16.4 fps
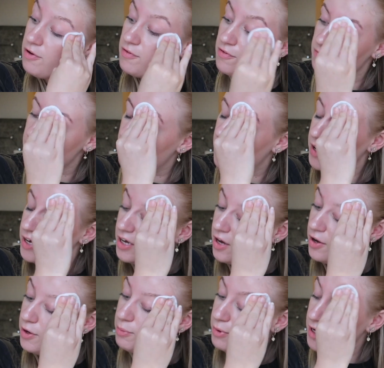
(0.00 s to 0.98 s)
off of my
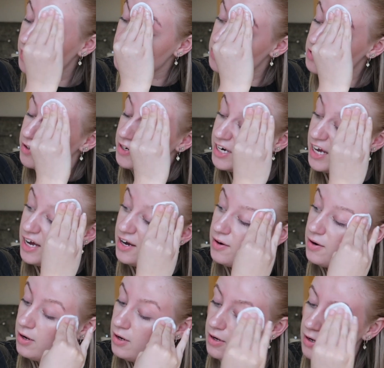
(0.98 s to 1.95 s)
eyebrows right
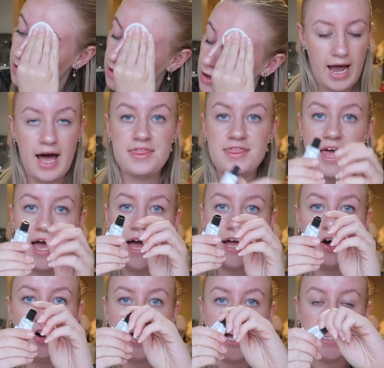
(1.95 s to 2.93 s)
now. And
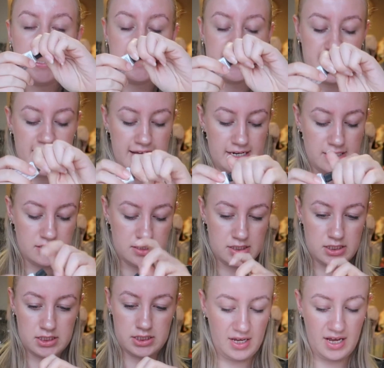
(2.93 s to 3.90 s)
then I get the
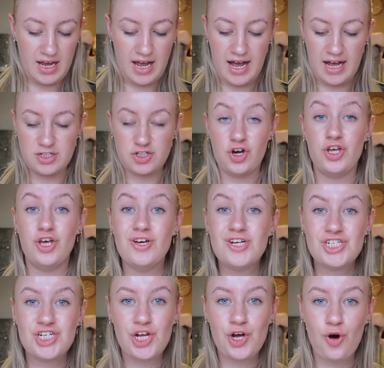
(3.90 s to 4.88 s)
tint, and I
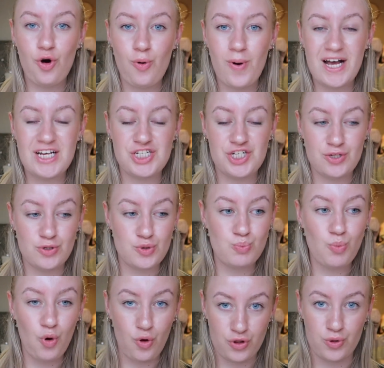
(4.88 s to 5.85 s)
usually always use
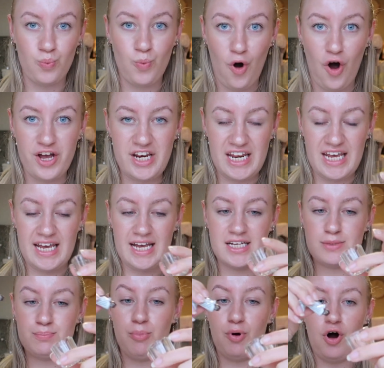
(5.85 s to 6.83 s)
more than what I
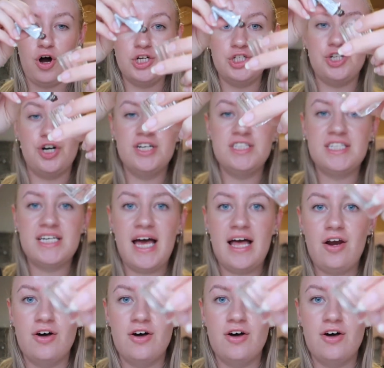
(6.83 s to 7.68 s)
need, but I try to get